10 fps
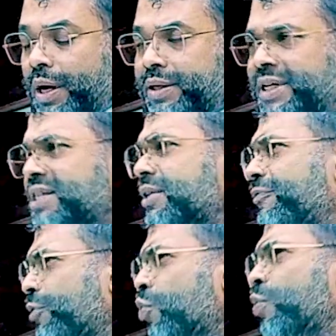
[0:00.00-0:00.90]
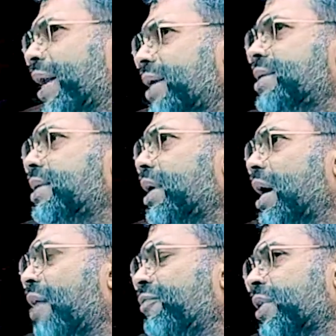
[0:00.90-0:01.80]
just a few weeks
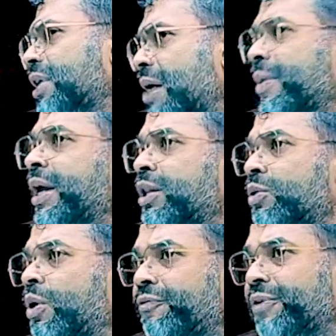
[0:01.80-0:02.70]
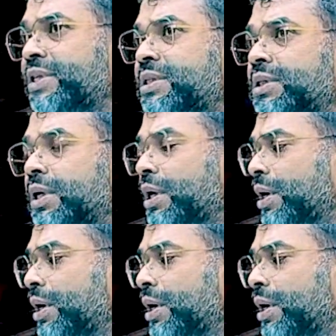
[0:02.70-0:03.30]
after coming into office,